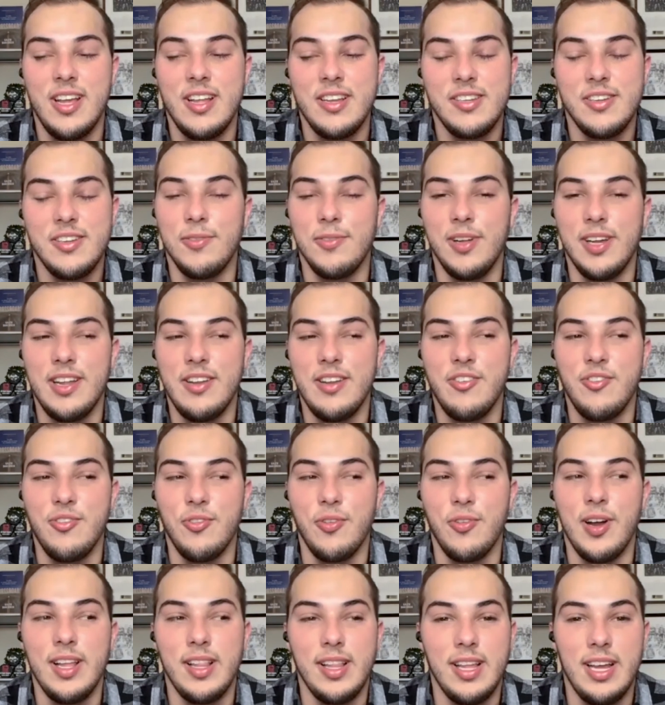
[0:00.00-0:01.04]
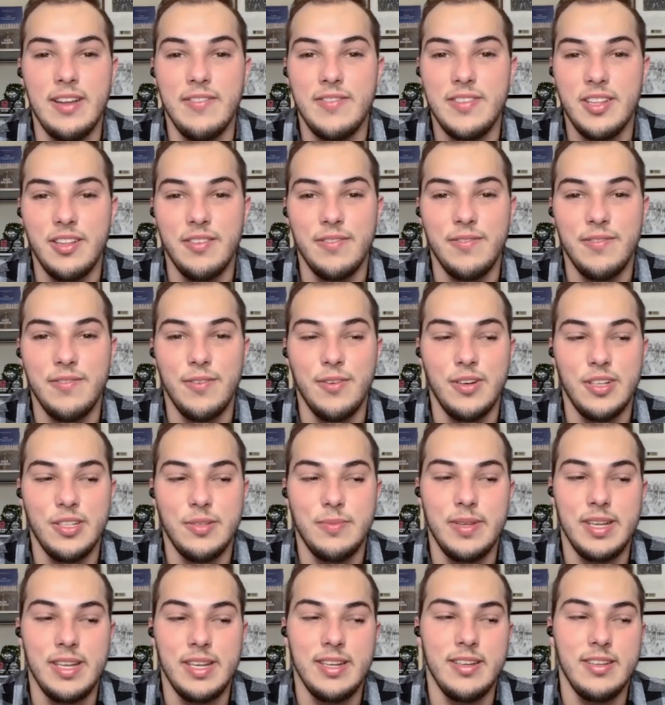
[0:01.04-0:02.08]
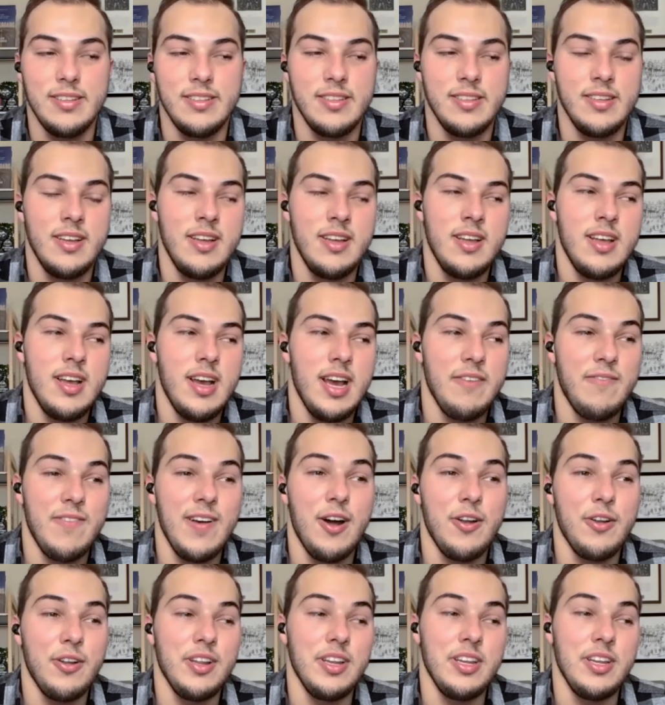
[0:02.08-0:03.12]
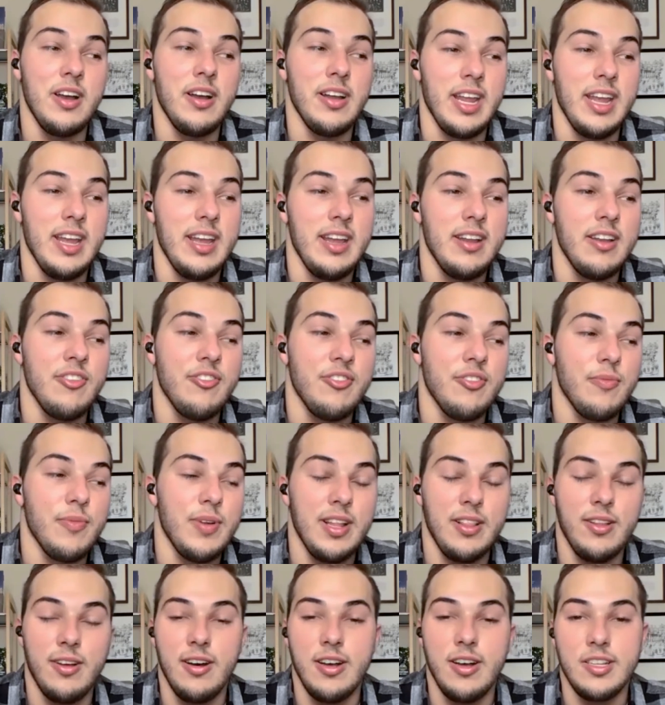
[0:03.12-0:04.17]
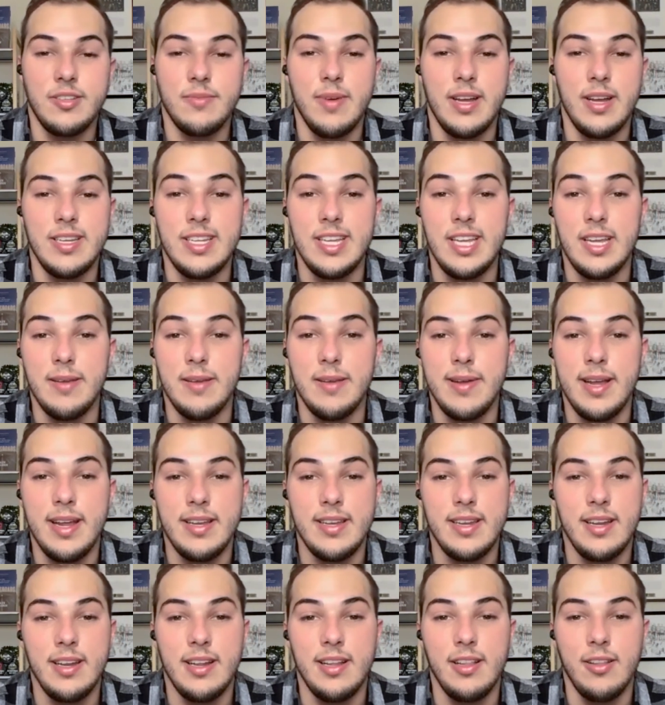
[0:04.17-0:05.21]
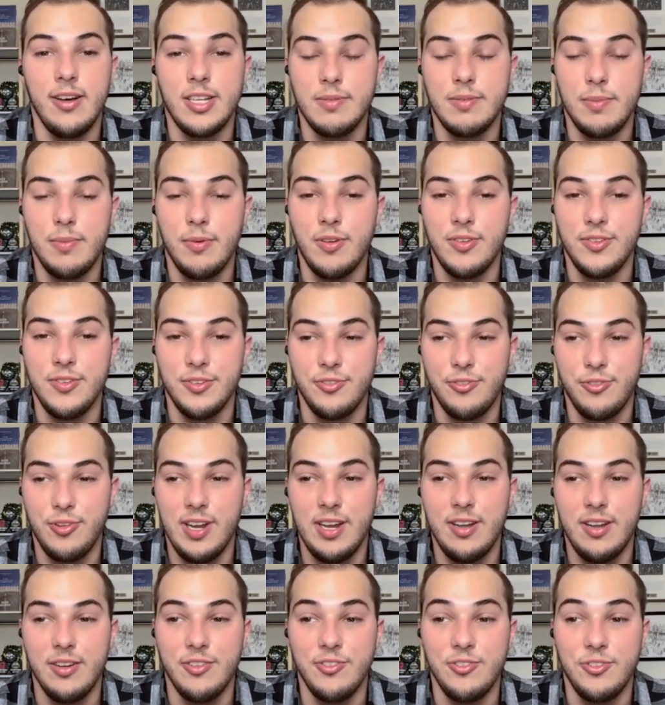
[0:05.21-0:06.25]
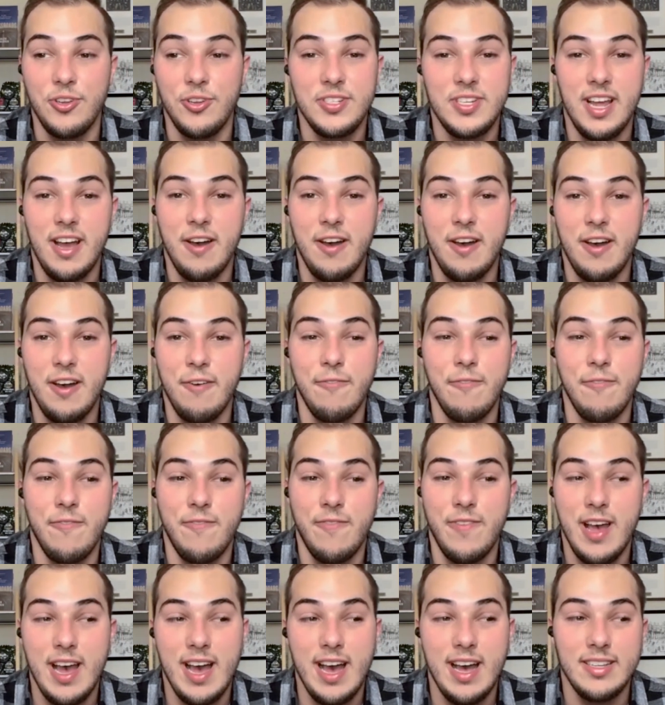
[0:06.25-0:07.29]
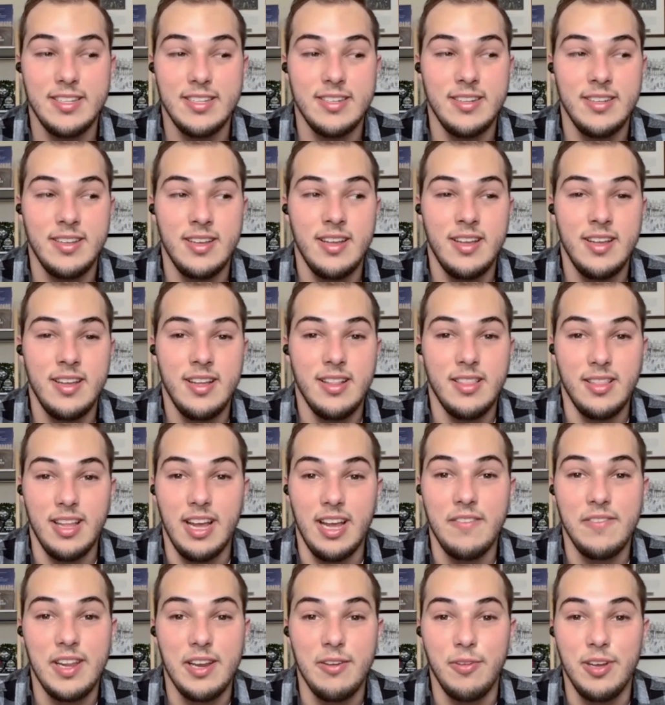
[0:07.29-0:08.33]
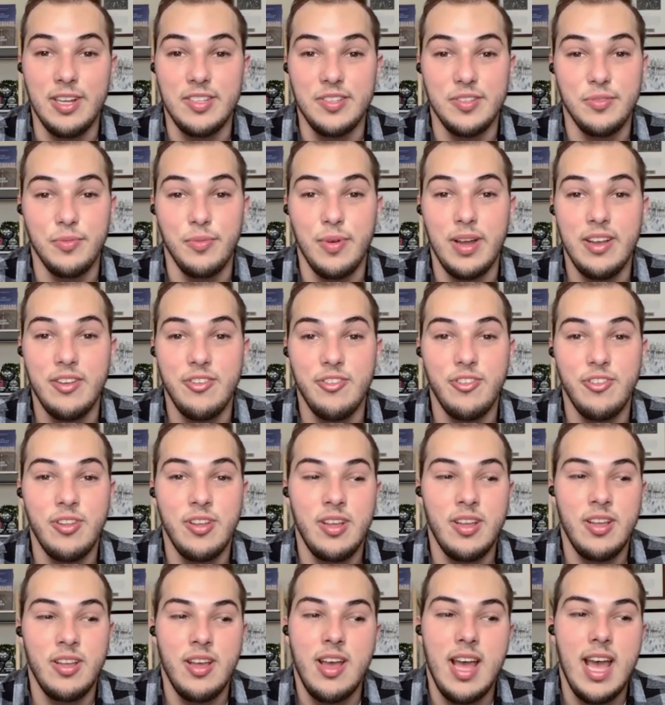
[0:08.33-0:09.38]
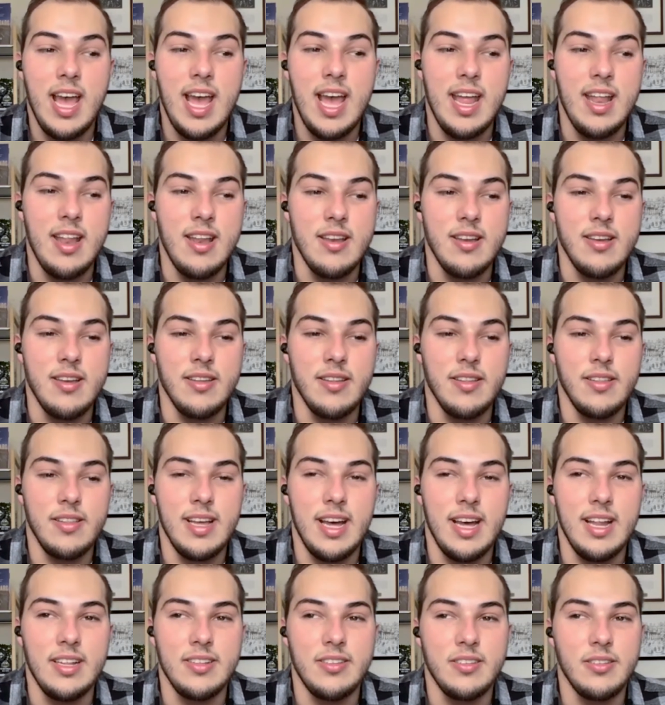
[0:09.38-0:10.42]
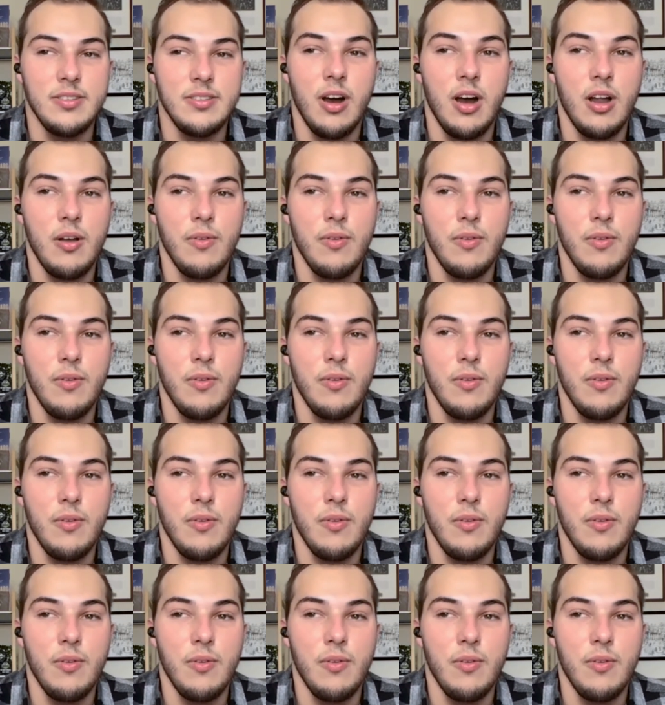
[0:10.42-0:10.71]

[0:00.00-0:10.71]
to really enjoy life to the fullest because I found at a young age when I lost my teammate and I lost my personal trainer just how fast life can really switch. And that it's not